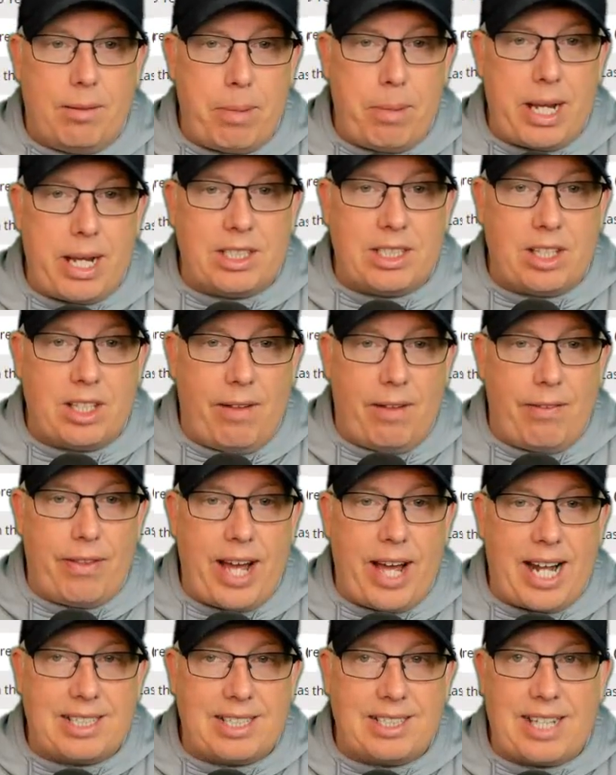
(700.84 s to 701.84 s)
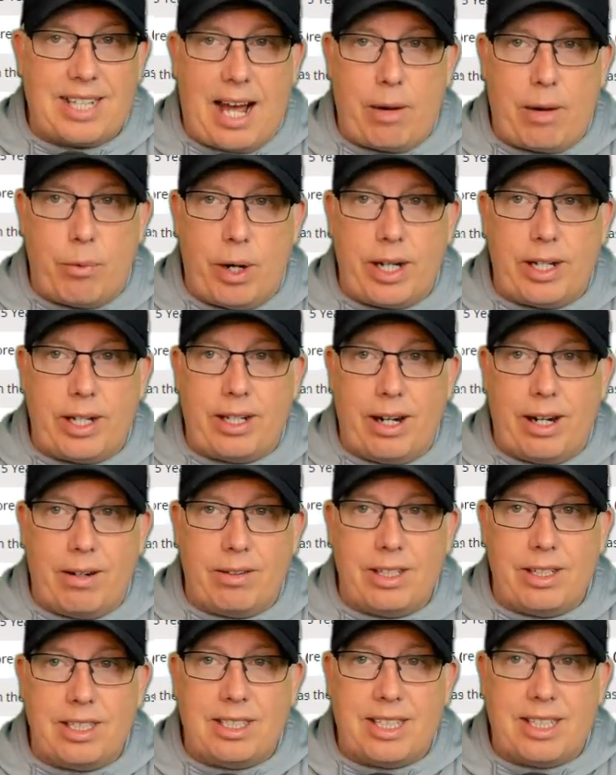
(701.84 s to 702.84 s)
based on that stat right
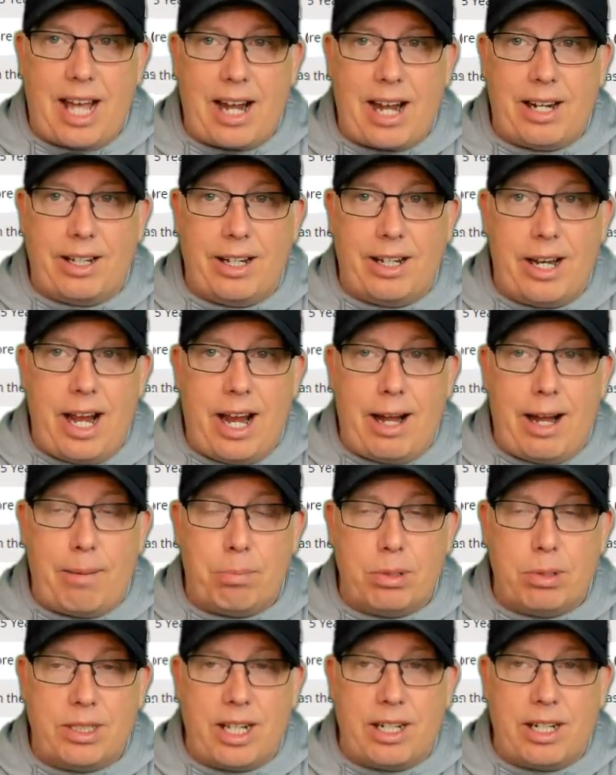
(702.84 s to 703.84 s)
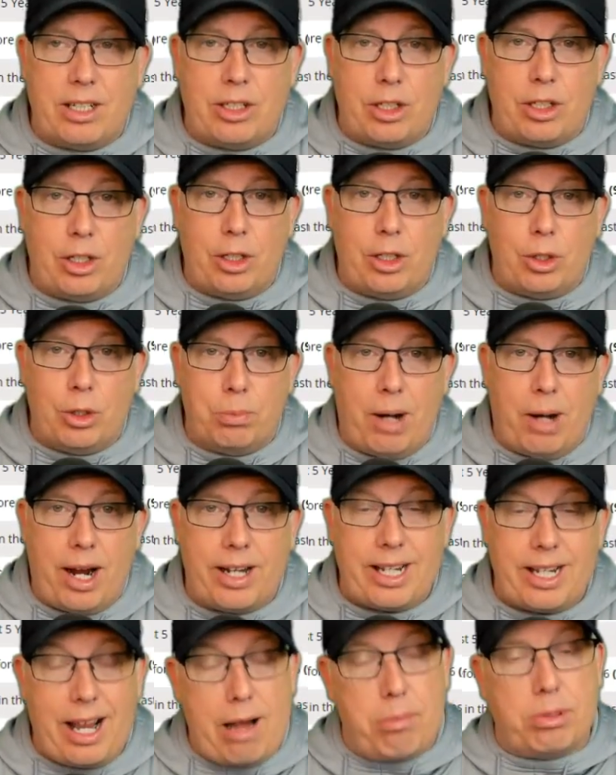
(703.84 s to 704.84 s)
there. The stat of the day presented to you
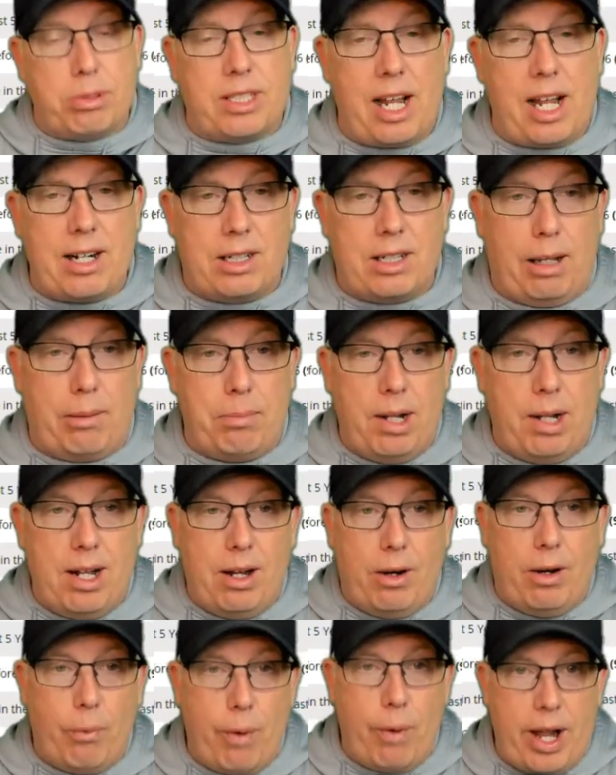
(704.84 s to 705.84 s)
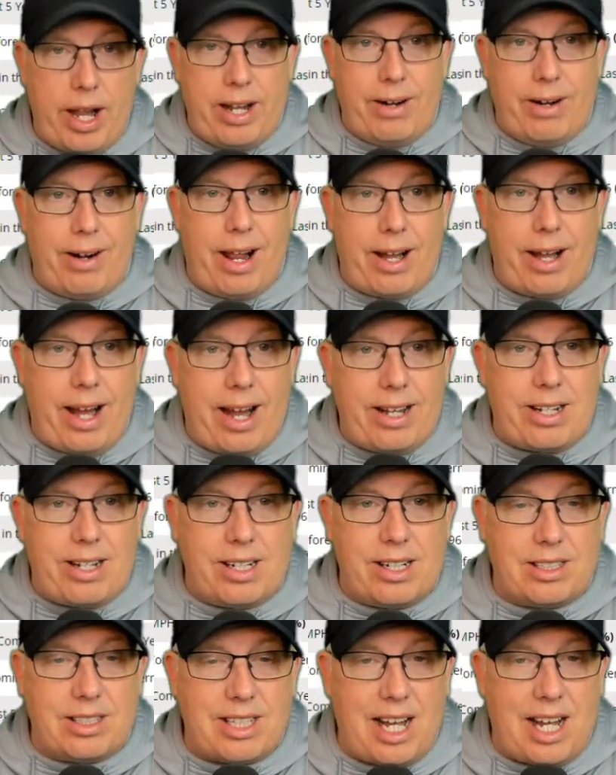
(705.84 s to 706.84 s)
by the 80% Club right here at
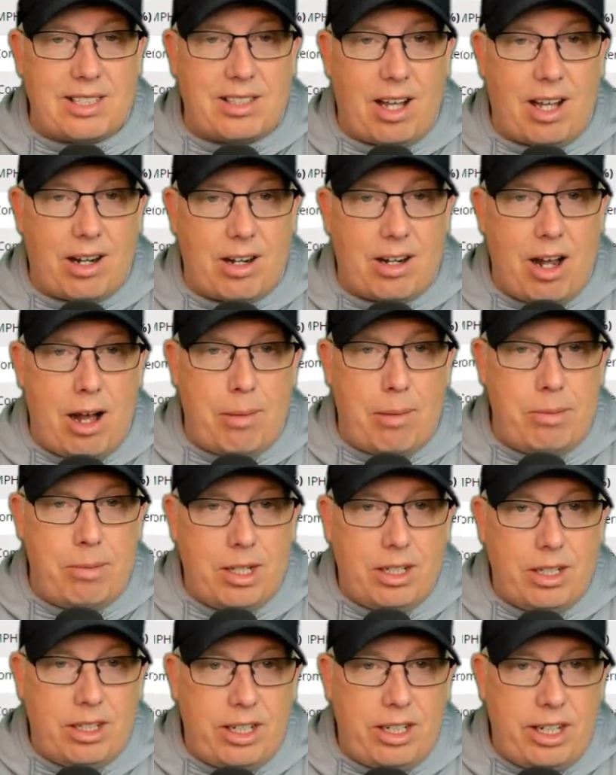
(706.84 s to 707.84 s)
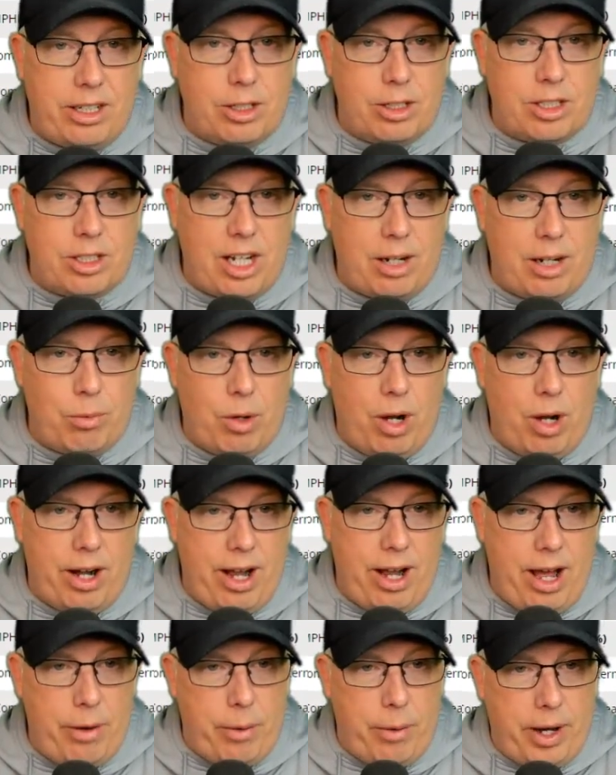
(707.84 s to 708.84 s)
atsstats.com. And you're saying,
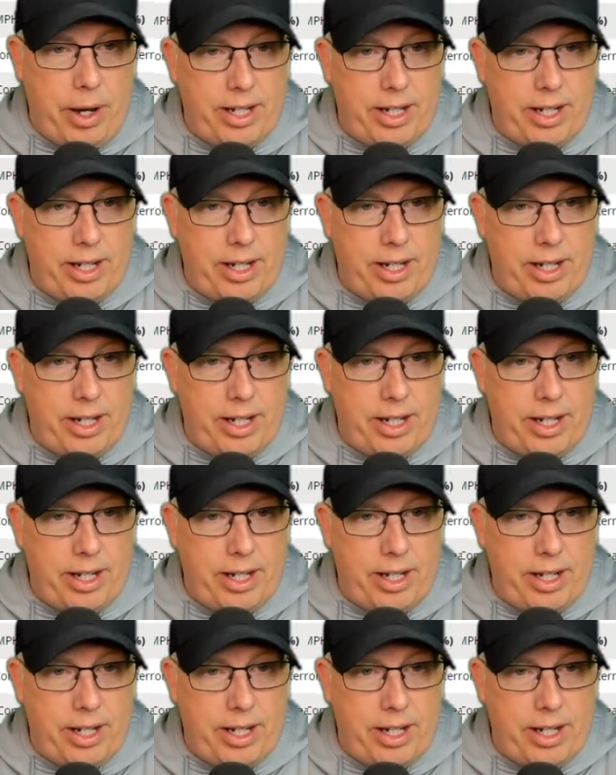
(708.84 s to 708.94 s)
Ron, how do I